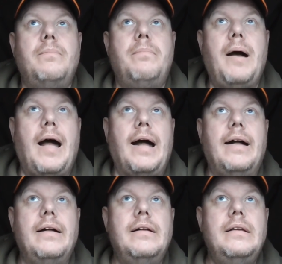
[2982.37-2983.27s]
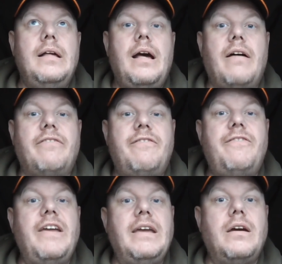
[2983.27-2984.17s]
but I
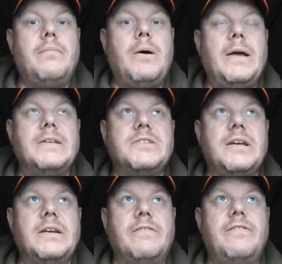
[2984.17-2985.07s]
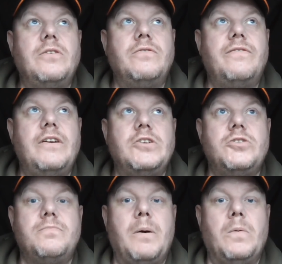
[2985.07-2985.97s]
think I might have seen a few
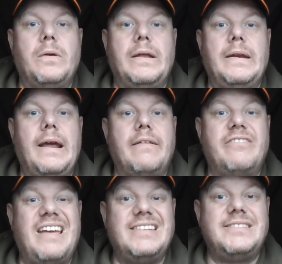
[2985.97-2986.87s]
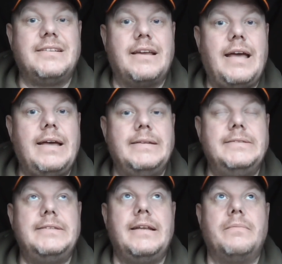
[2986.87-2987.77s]
fish spawn in there. If that's the
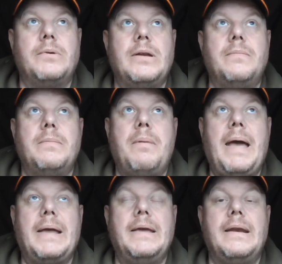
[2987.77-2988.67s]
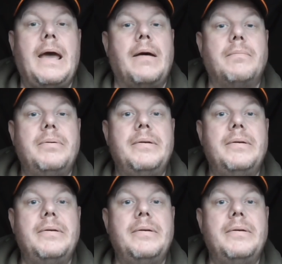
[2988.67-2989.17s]
case, then I'm going to be packing up.